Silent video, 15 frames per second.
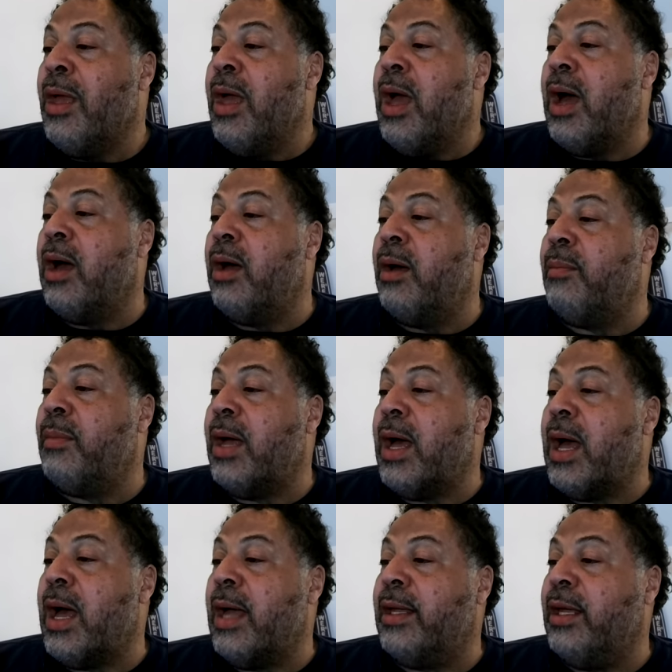Um,
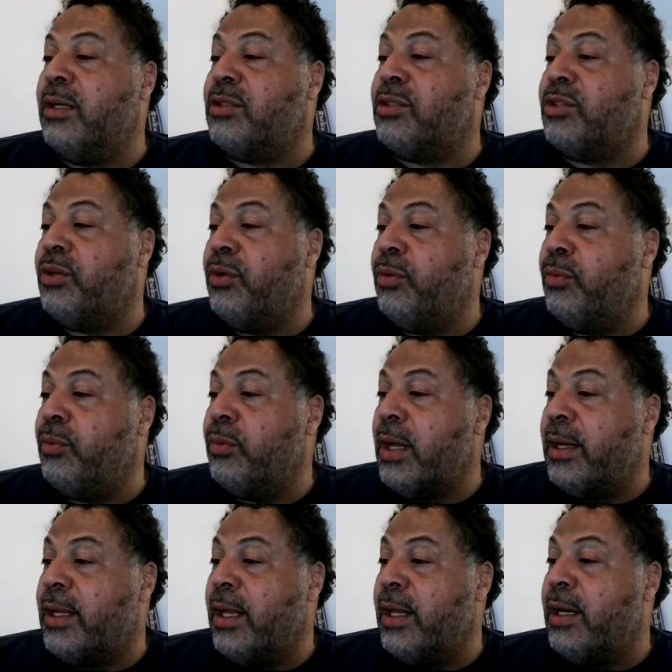I get you.
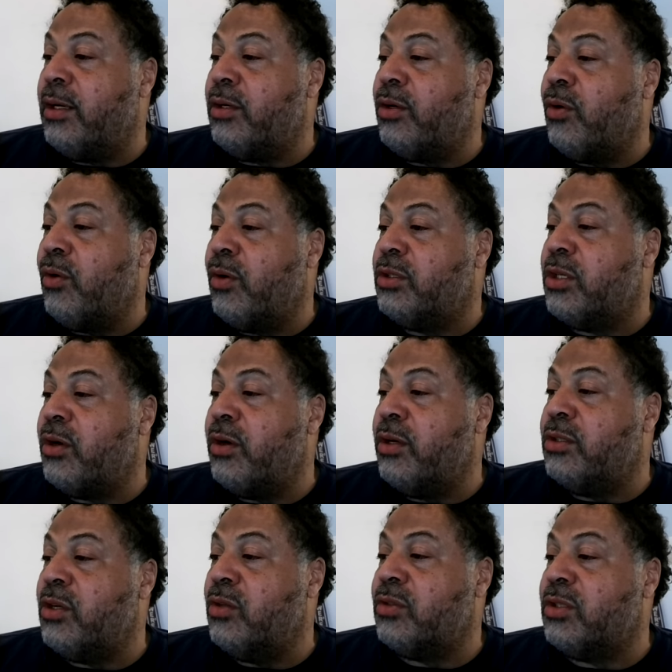I get it. You're a Jerry
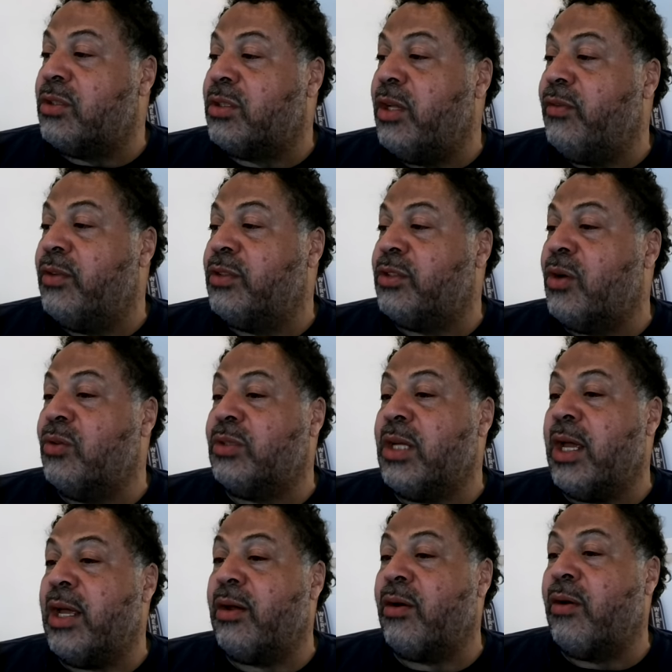Jones and Stephen Jones
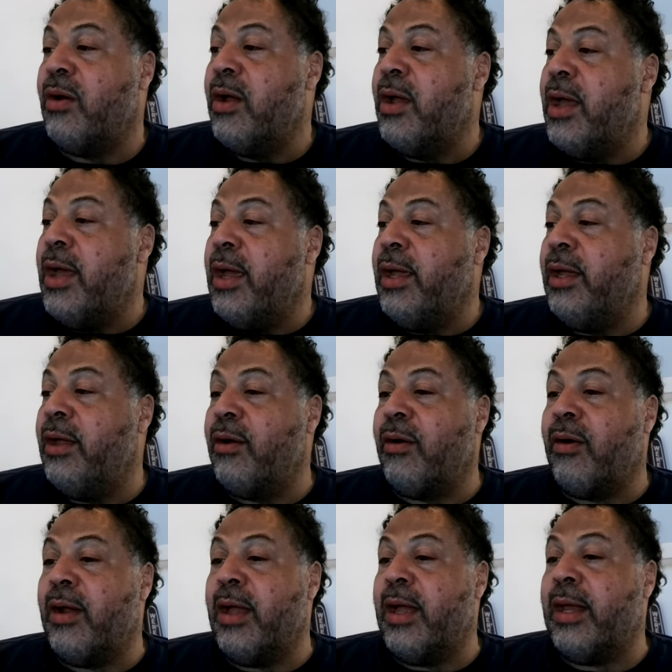hater
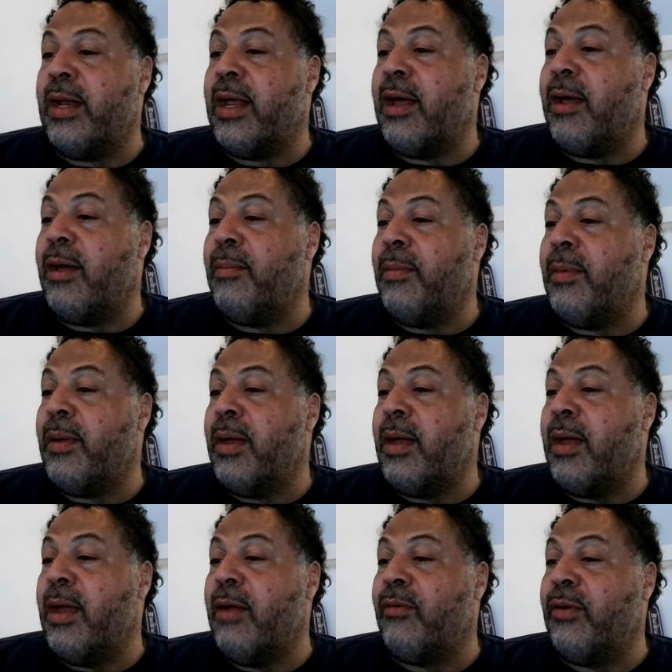here, and um,
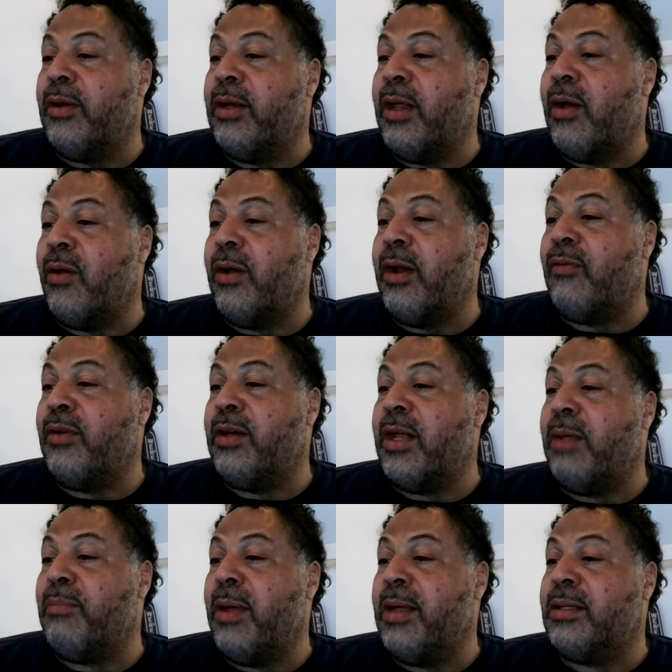every day on an
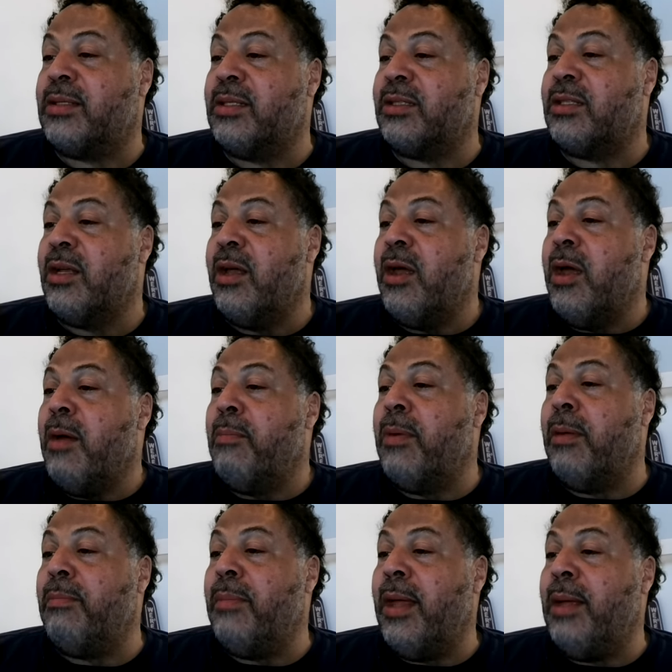everyday basis.
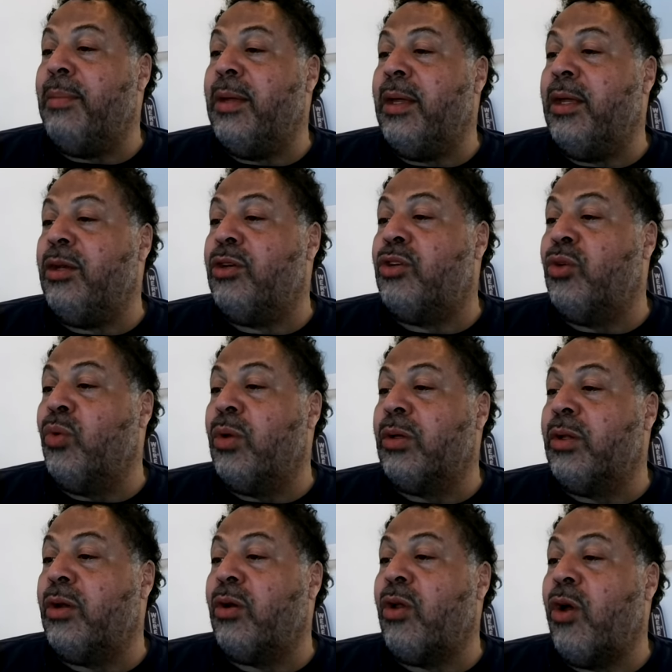But maybe do a
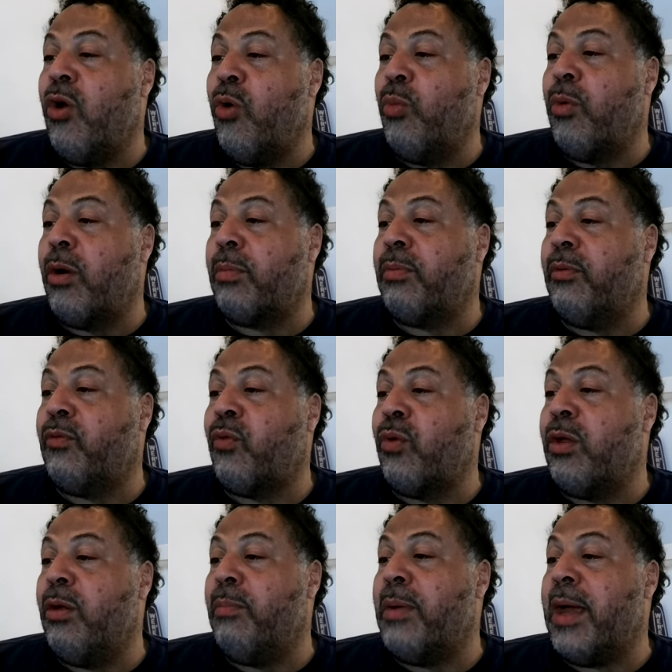little homework before
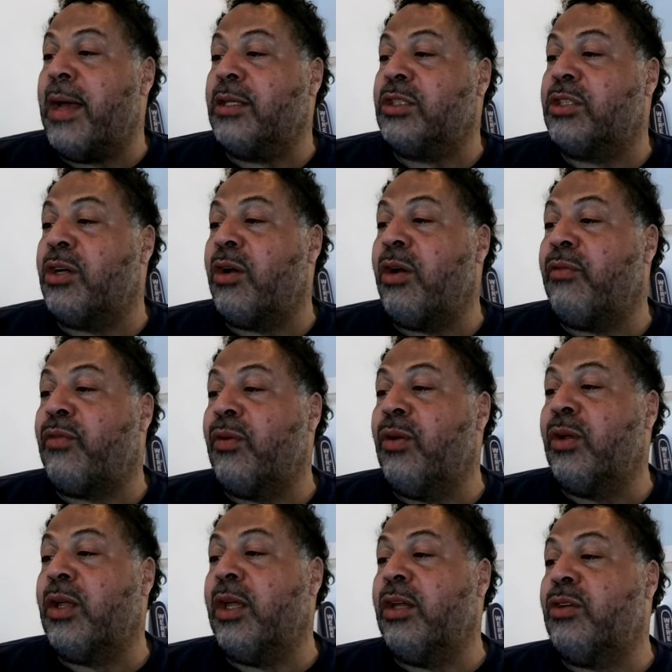you bash Jerry for
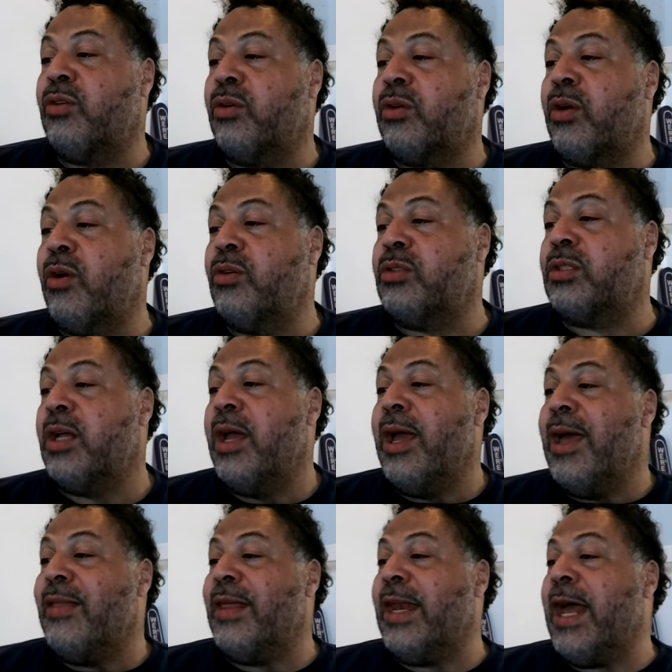looking into a coach
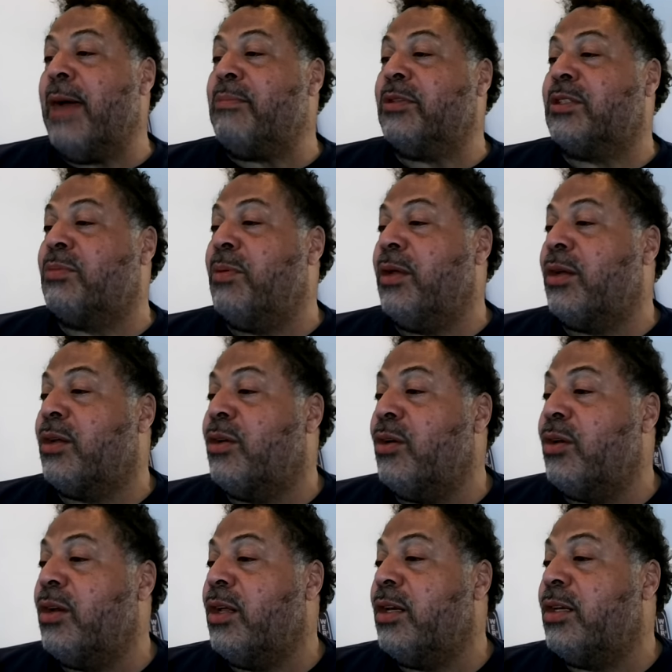that happens to be a
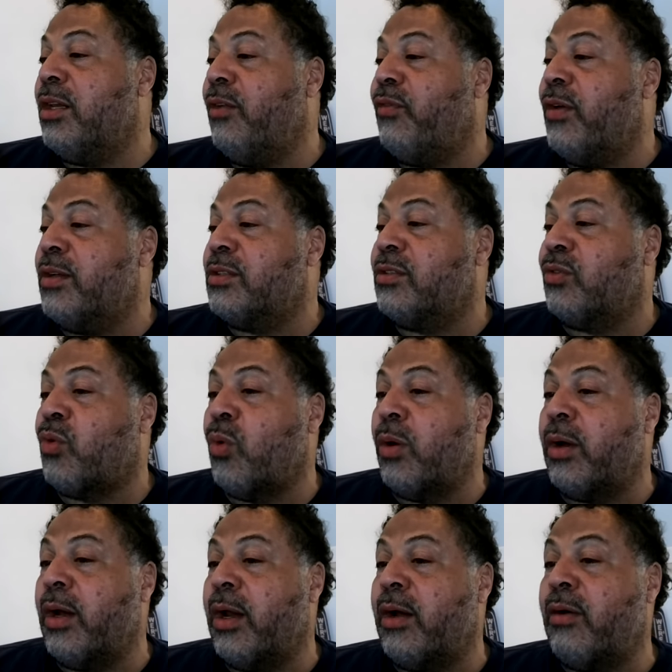good defensive
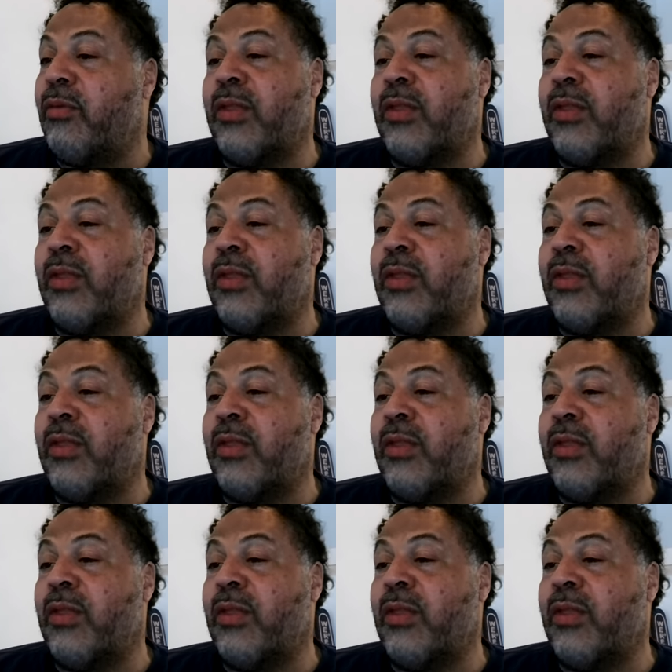coordinator.